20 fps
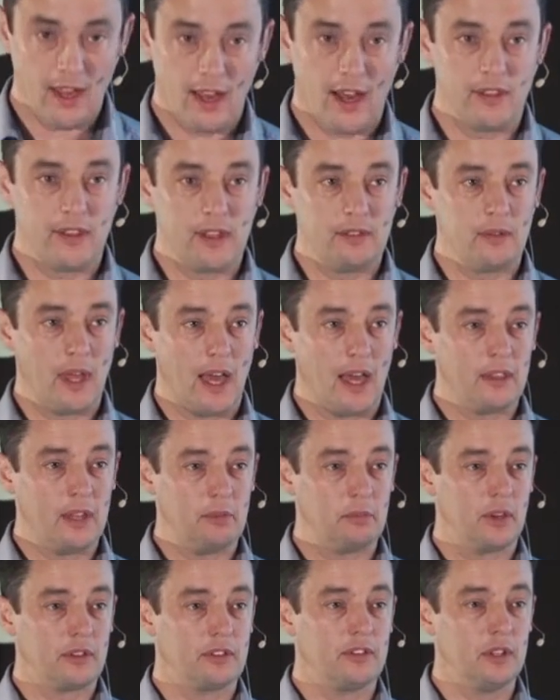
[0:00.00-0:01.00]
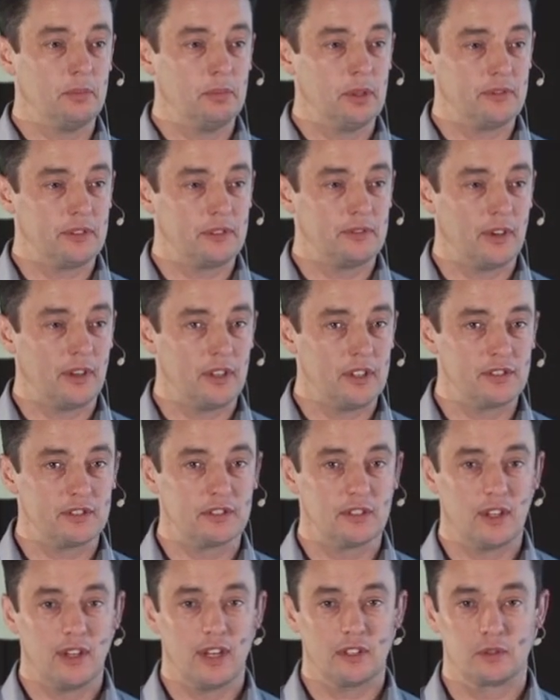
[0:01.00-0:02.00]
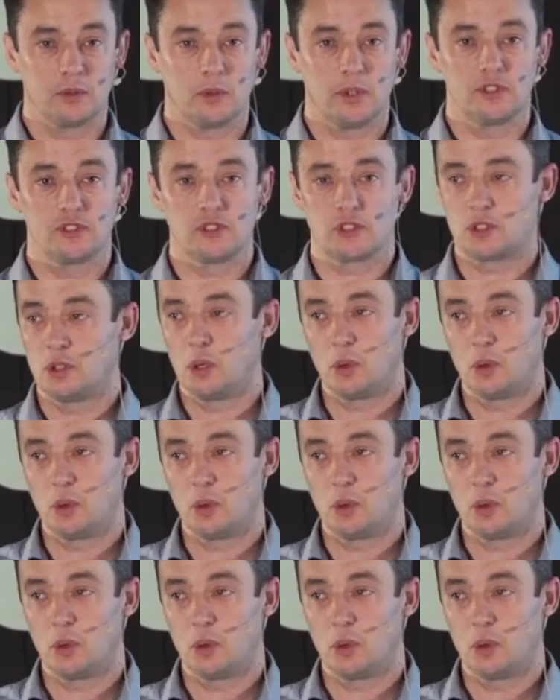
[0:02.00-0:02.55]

And then my third bit of advice, as always, just